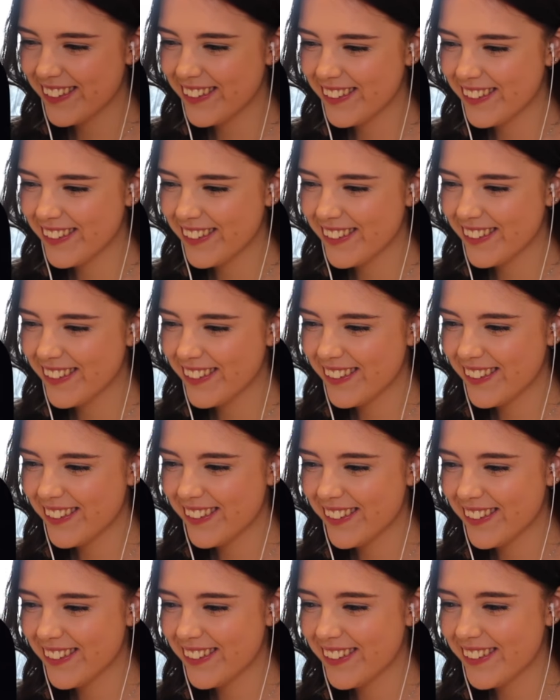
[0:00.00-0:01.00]

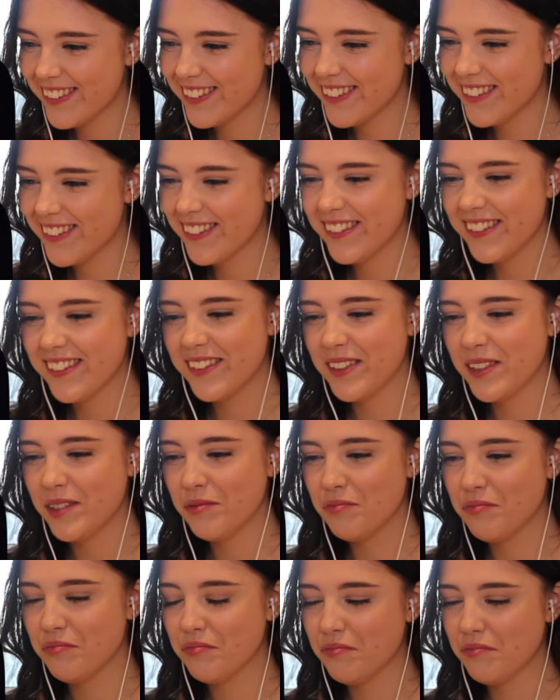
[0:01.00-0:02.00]

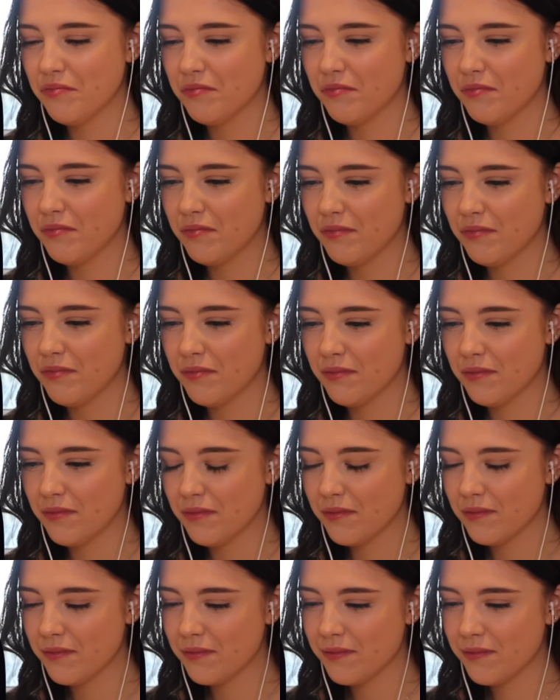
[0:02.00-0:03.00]

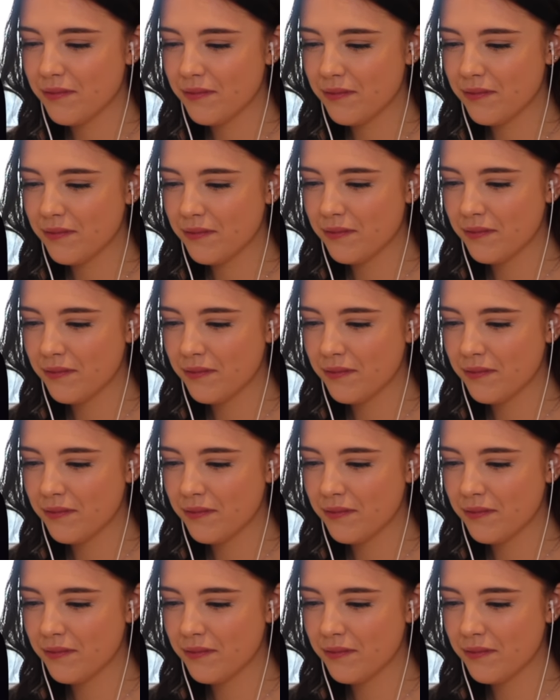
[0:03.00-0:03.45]
(silent)